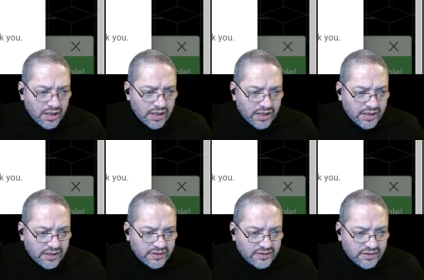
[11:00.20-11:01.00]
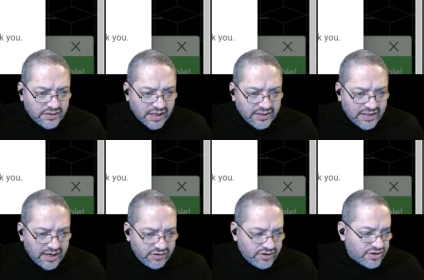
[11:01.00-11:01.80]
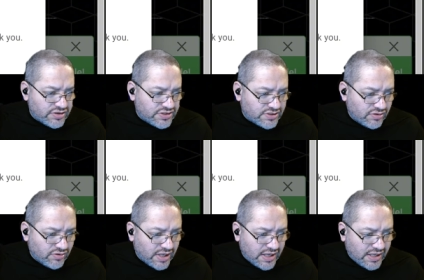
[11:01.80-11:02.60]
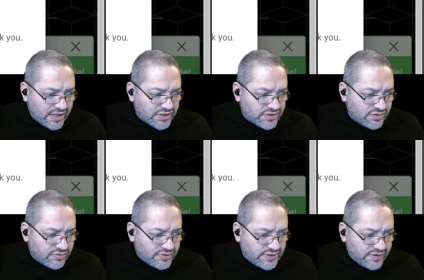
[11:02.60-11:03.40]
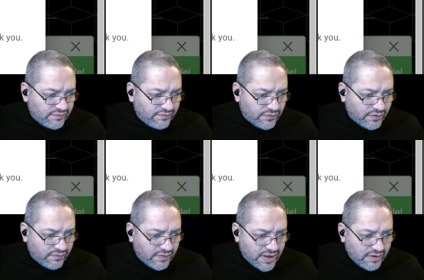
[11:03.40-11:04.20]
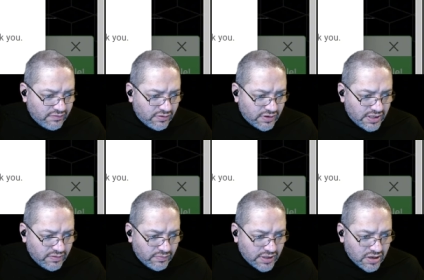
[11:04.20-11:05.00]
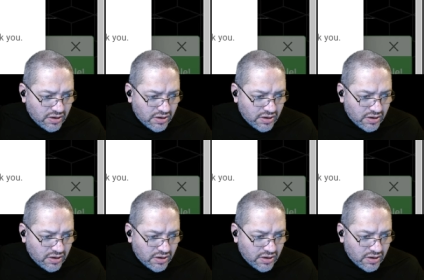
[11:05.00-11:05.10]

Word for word: uh tidarius okay exclusive 45 all right let me